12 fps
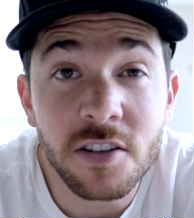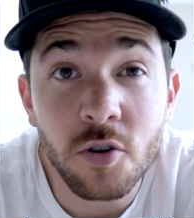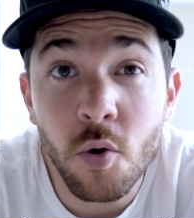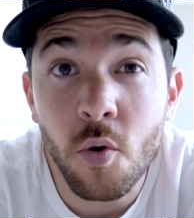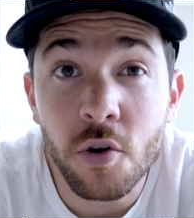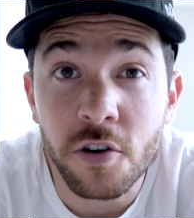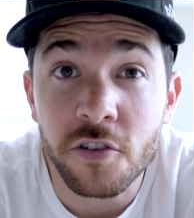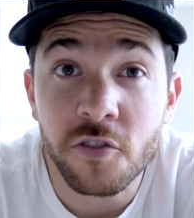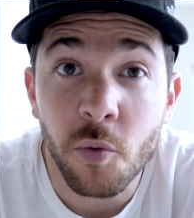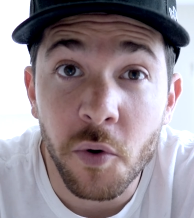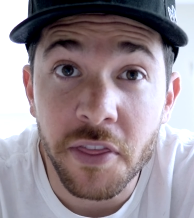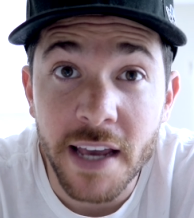corners
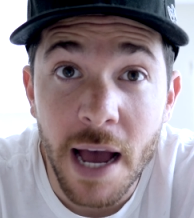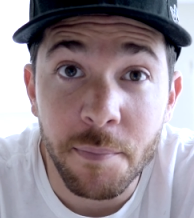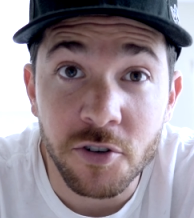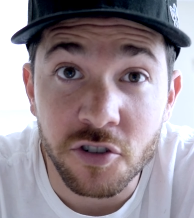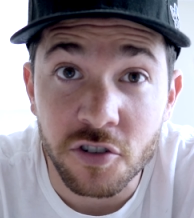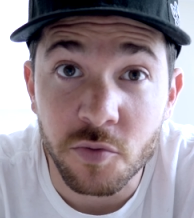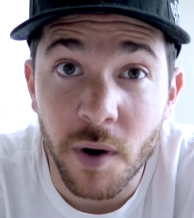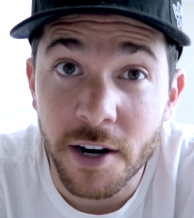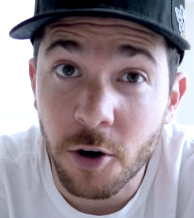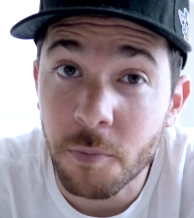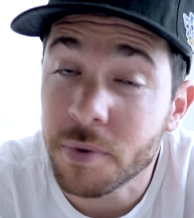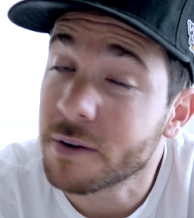when the aperture is wide
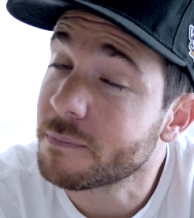open.